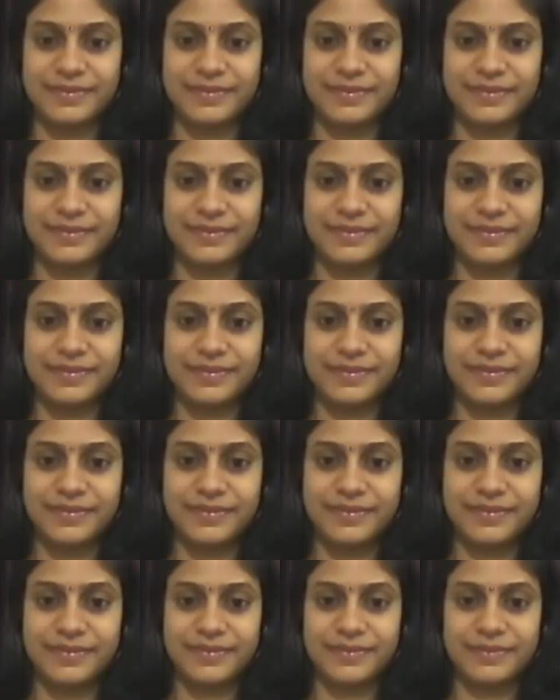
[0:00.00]

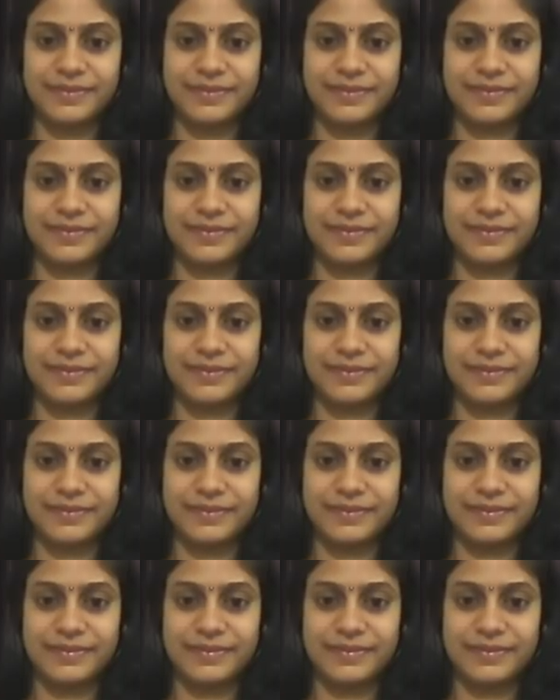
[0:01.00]

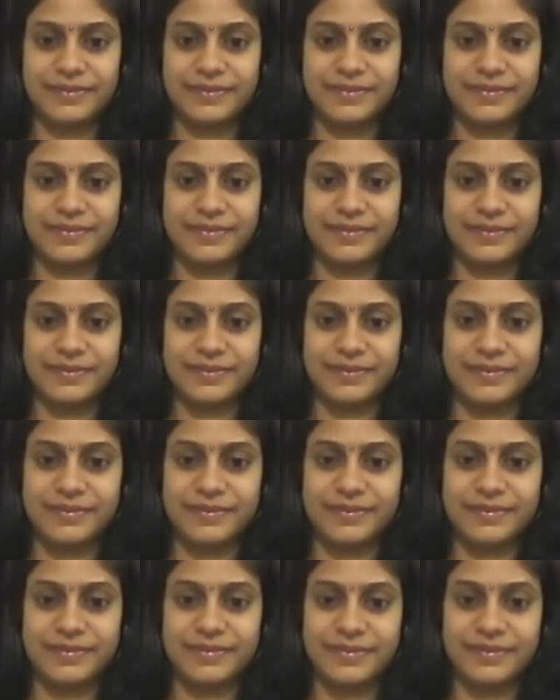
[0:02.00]

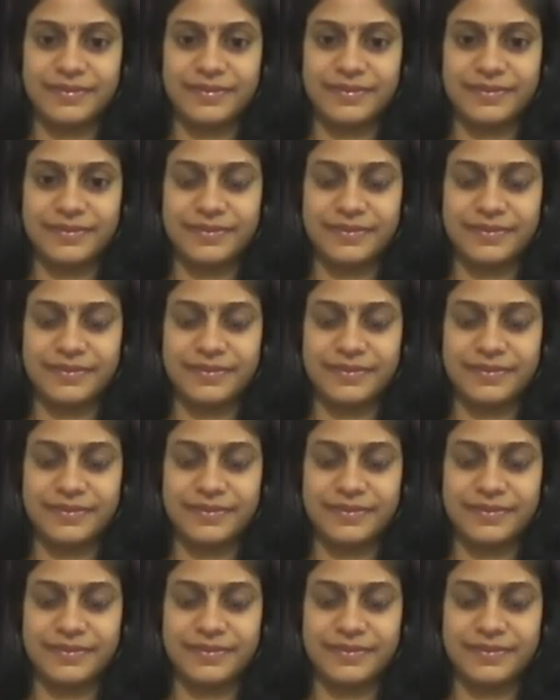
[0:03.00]
No words are spoken by the person on screen.